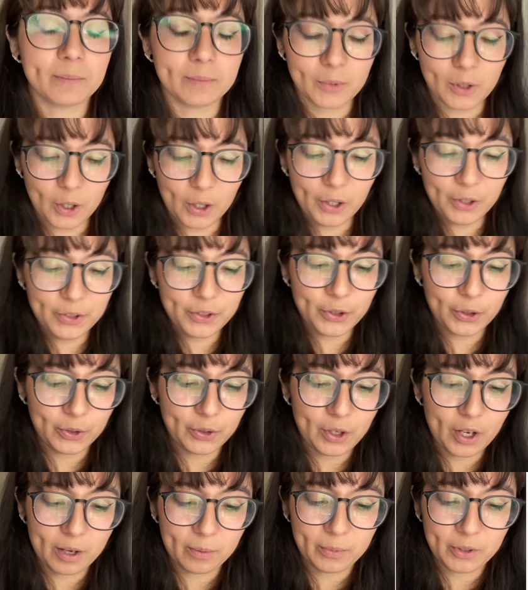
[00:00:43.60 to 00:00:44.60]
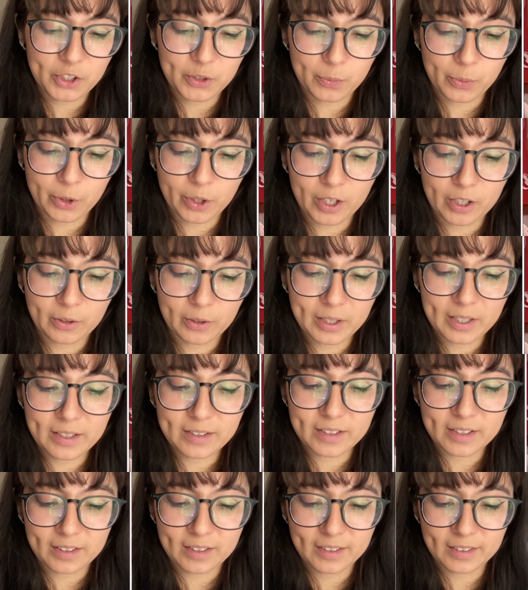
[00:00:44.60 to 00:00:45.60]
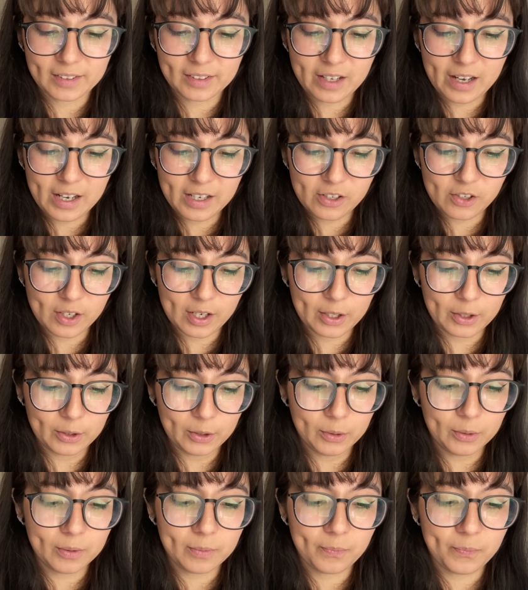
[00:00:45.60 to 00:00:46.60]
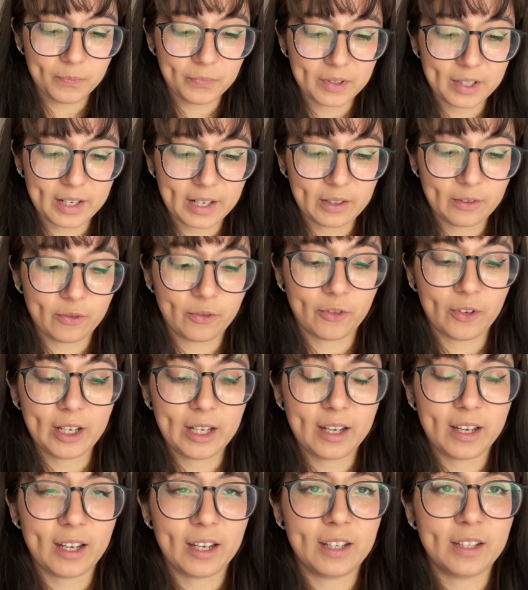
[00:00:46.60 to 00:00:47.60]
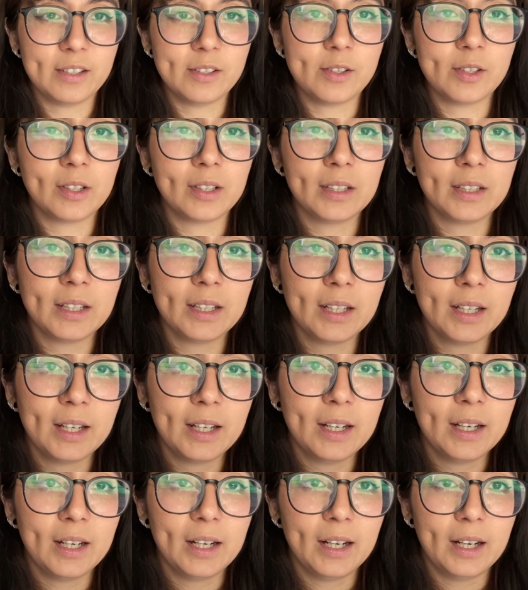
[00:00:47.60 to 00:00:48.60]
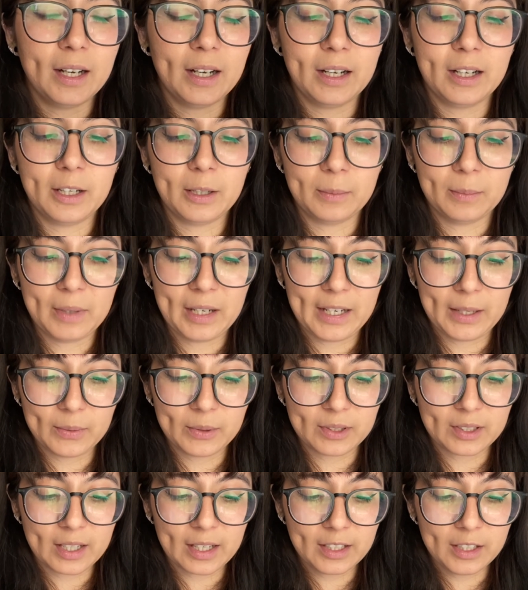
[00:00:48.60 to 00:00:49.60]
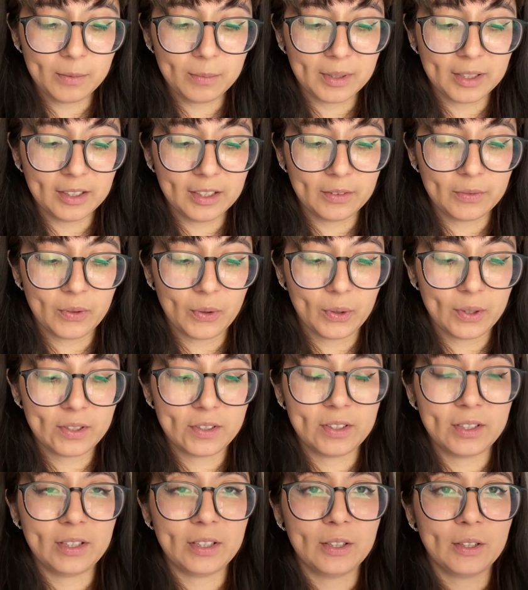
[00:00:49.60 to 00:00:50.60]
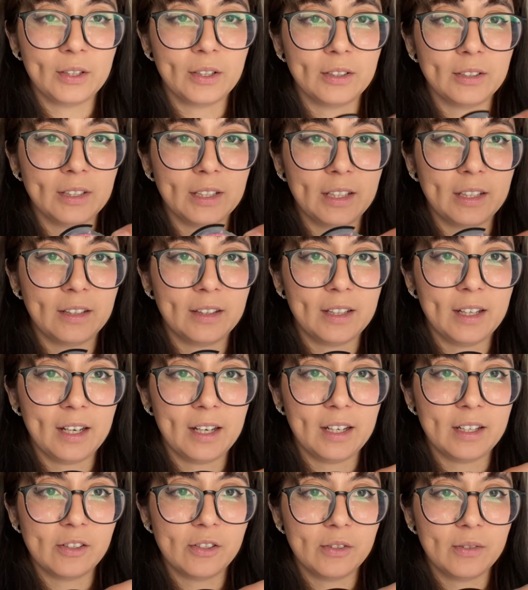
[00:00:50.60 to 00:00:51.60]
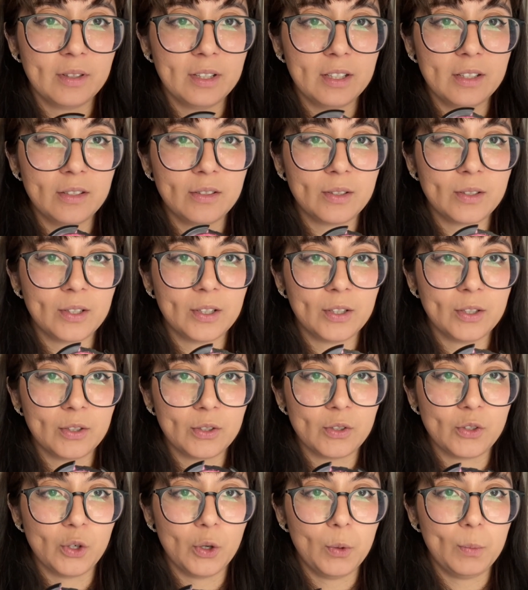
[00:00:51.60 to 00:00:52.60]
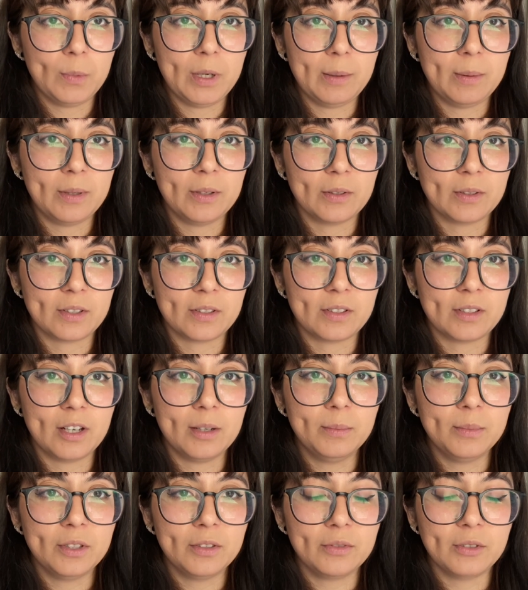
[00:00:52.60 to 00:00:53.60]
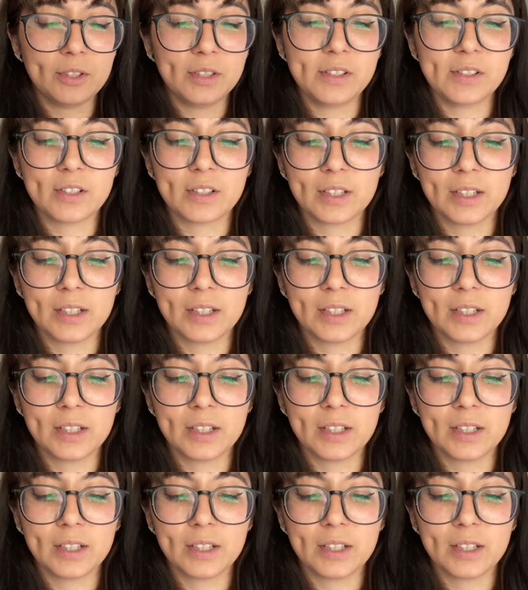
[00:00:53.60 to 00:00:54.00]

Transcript: Also, not much progress. This eyeshadow that I frankened, I was kind of mainly focusing on like the edge of this, so maybe there's some difference.